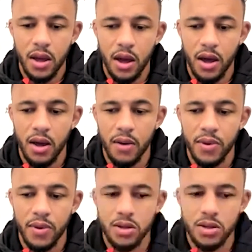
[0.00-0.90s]

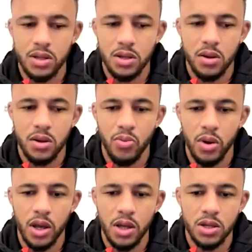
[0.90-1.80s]
Because we
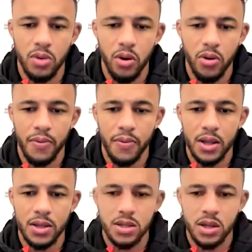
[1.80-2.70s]
need to know what we're up
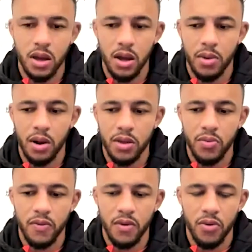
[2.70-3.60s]
against, and I think
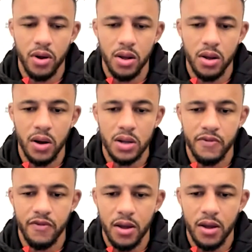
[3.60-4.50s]
we've got a really good grasp
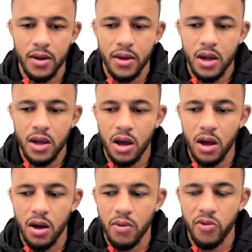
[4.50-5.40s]
of it.
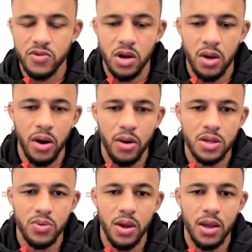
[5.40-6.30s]
We've trained well this
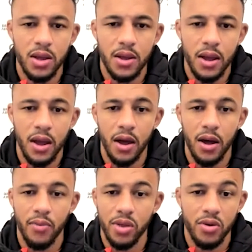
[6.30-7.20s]
week
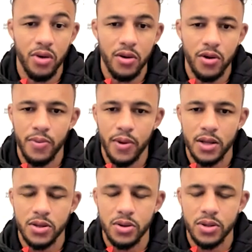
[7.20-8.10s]
with a great group of
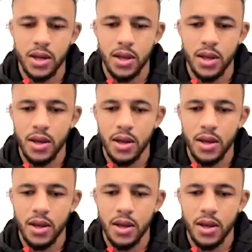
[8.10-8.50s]
lads, honestly.